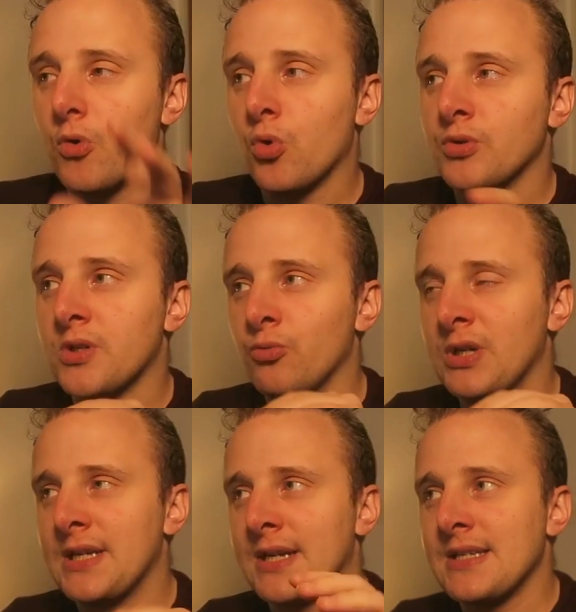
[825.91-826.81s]
Also
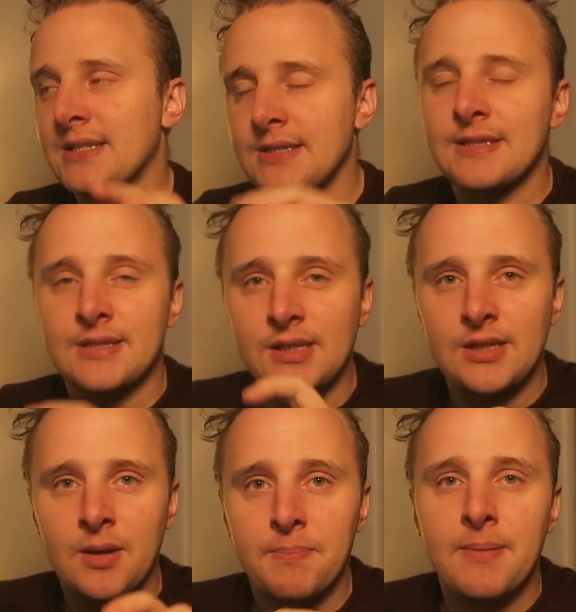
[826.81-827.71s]
really nice to
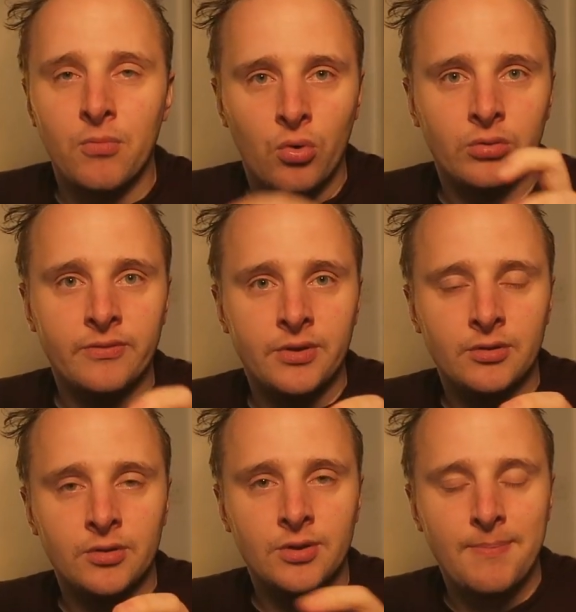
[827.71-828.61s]
see a bit more of
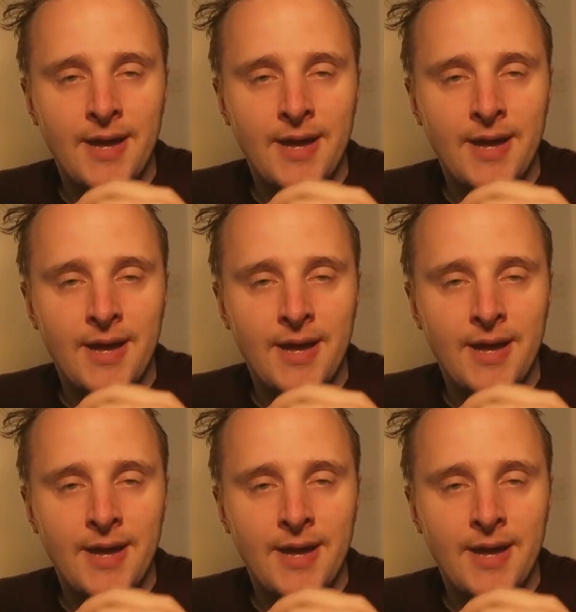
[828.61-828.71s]
the